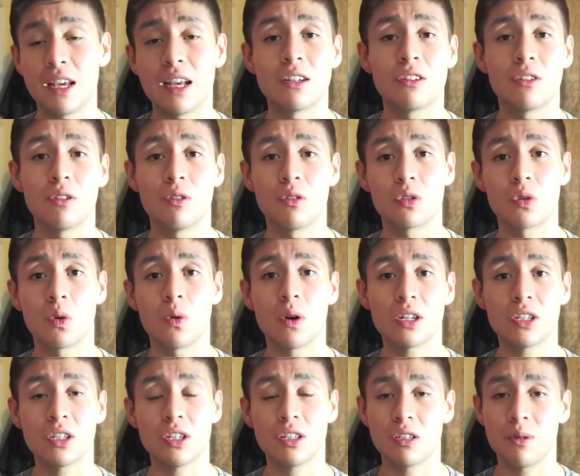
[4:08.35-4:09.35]
to answer those
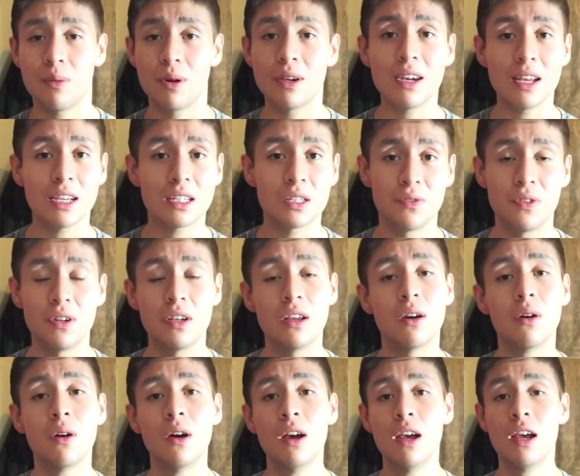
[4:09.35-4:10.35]
questions on my next
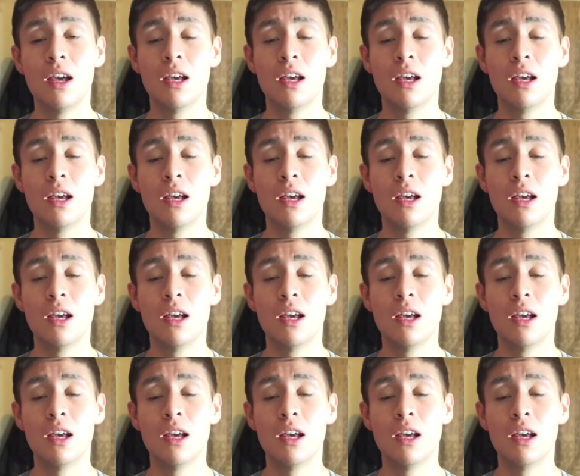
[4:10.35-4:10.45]
video.